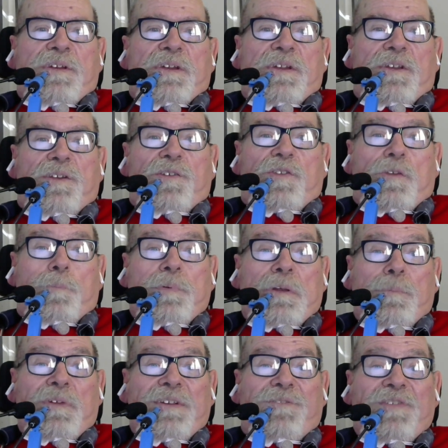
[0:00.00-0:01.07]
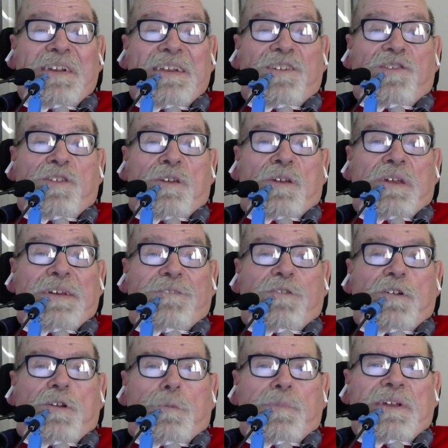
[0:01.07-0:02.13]
He's the public face of
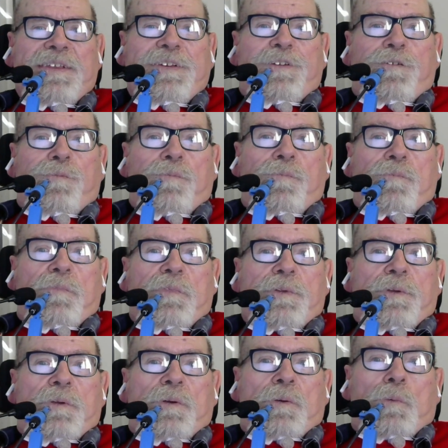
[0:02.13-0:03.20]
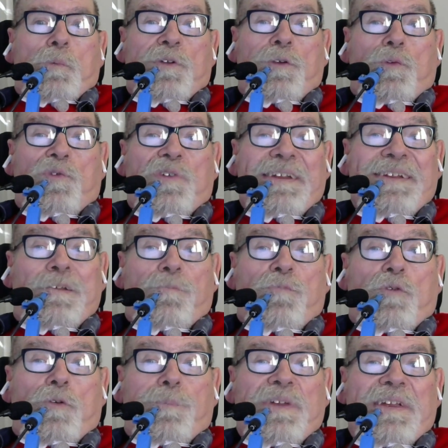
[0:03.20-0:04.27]
the committee. When you take him
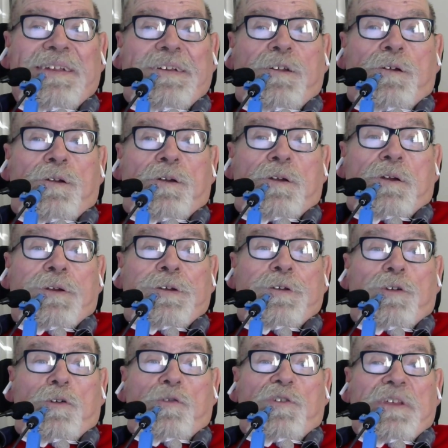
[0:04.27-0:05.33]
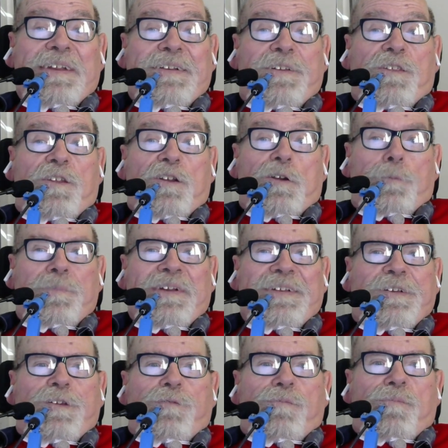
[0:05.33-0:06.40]
to a meeting, you're taking the
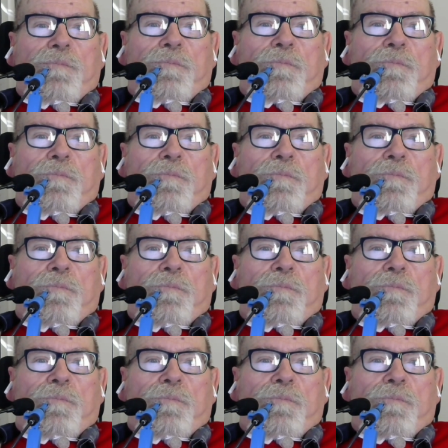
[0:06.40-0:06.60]
committee.